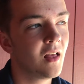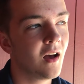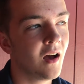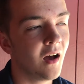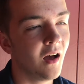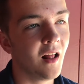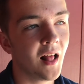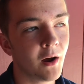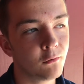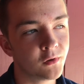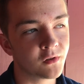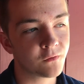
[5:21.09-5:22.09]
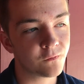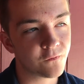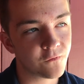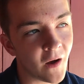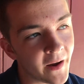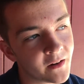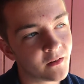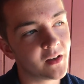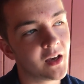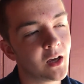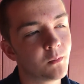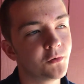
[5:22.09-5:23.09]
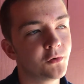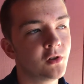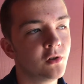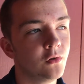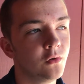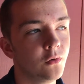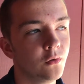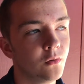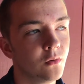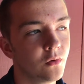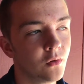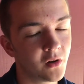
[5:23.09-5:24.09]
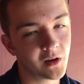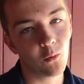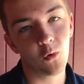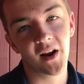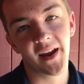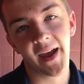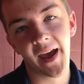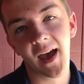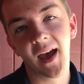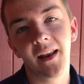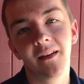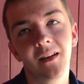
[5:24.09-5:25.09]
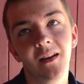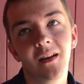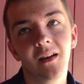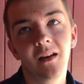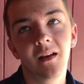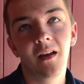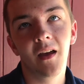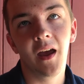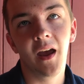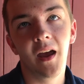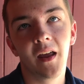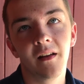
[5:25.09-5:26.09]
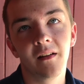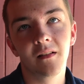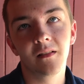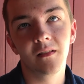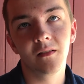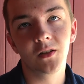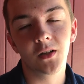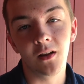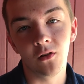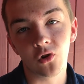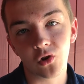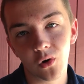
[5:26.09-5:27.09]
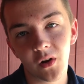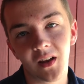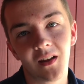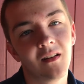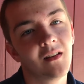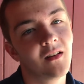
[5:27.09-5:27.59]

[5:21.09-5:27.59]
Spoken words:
I was finally able to look at what I had and enjoy it,